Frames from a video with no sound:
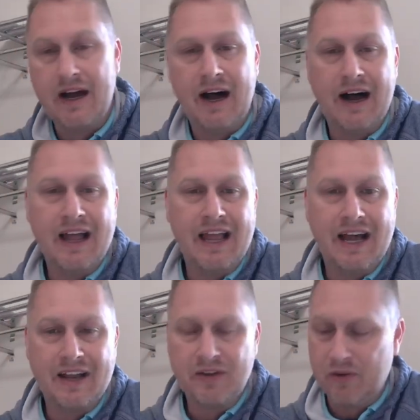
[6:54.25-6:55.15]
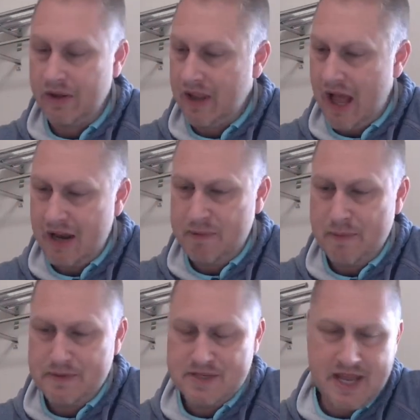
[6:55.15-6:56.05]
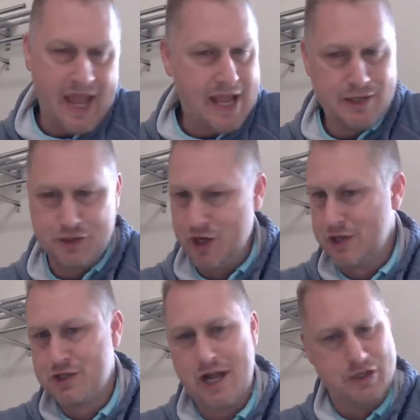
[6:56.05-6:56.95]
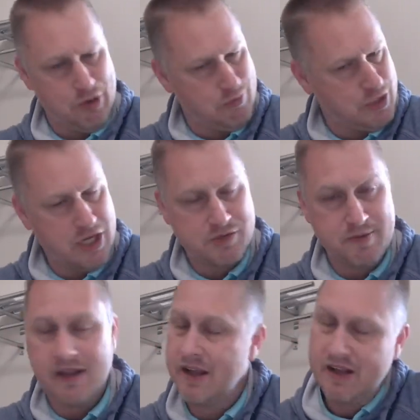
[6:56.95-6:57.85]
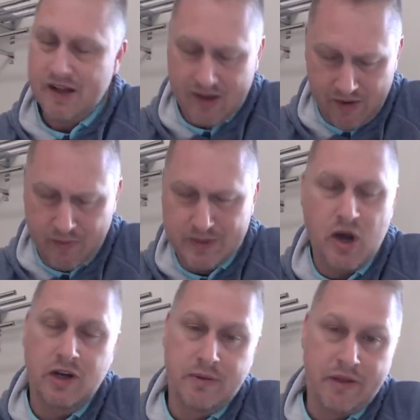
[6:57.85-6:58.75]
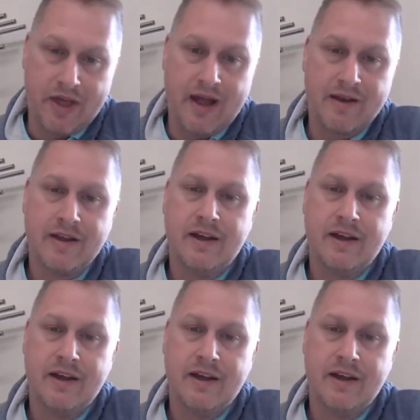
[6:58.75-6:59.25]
uh, and a lot of people say, "Hey, judge not, don't judge me." And we talked about that.